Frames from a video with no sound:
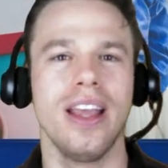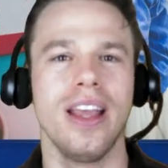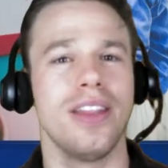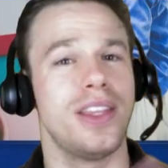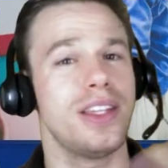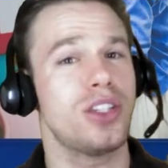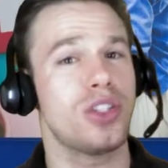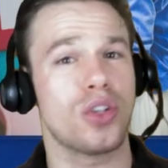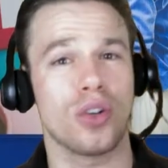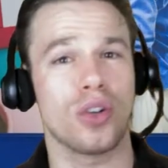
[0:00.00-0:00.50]

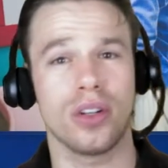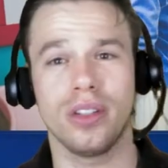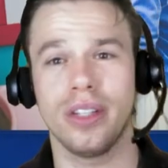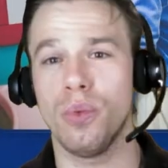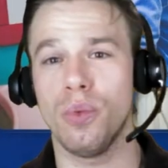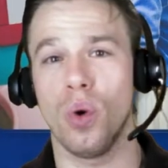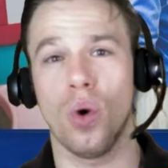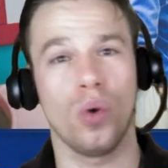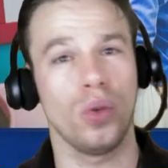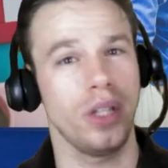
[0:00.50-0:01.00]
This certainly
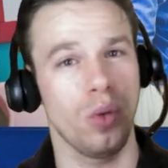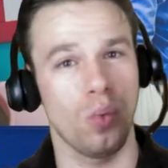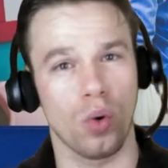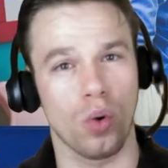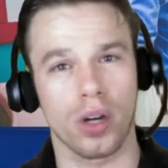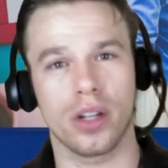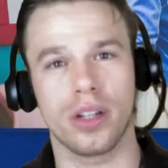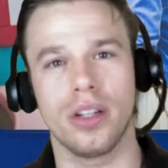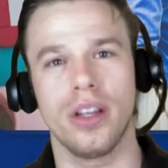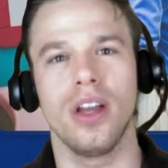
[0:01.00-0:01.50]
will only
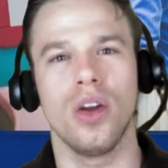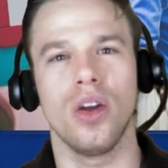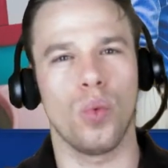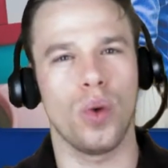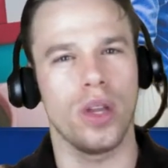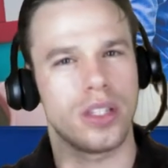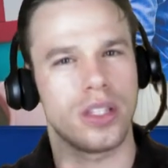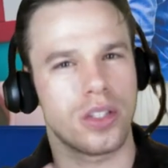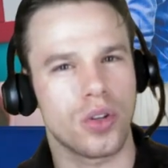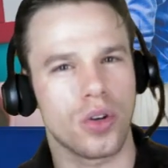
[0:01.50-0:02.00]
work
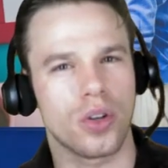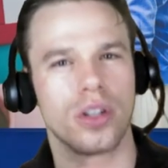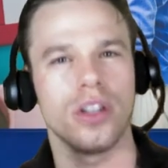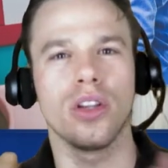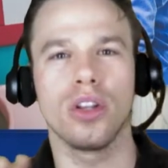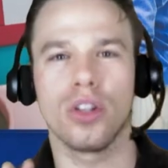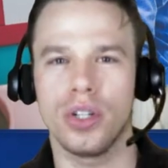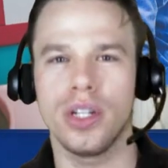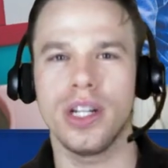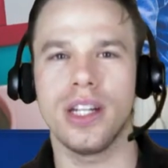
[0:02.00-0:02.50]
with certain
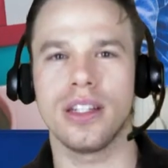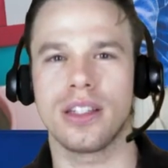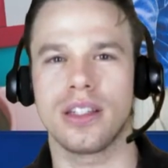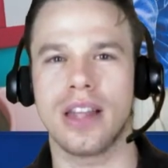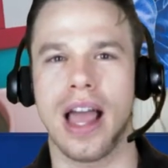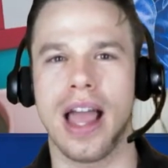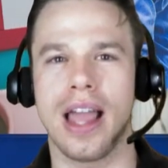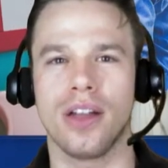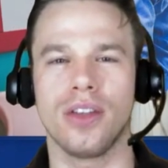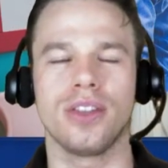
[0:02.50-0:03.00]
learning
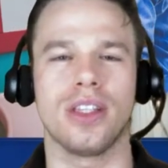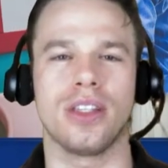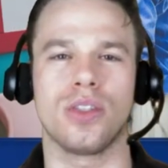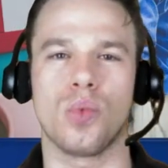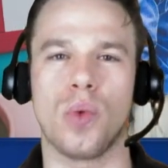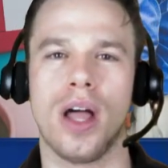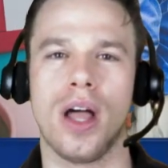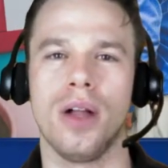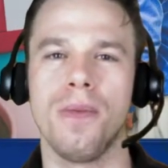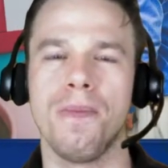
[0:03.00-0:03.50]
styles as
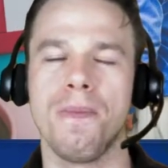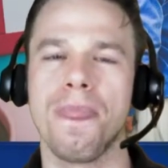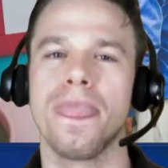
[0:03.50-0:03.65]
well.